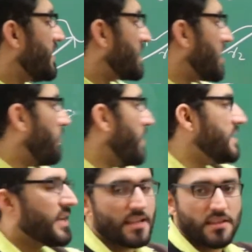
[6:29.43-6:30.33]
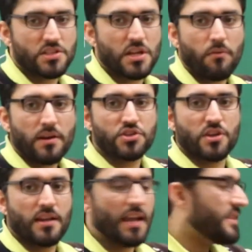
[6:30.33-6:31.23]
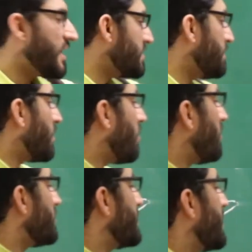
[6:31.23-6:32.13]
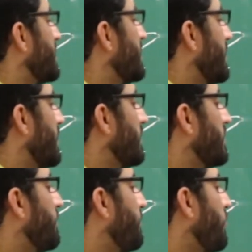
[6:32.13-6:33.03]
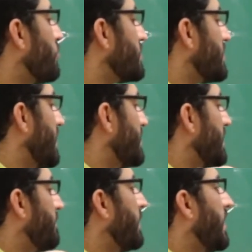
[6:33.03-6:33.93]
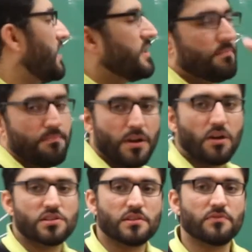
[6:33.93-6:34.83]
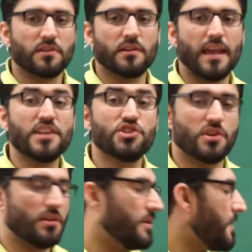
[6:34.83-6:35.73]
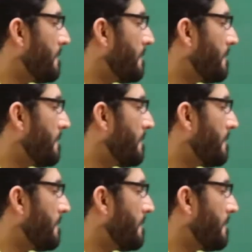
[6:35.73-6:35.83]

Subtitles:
accelerating in this direction, and that's because that the force is applied because of the engine.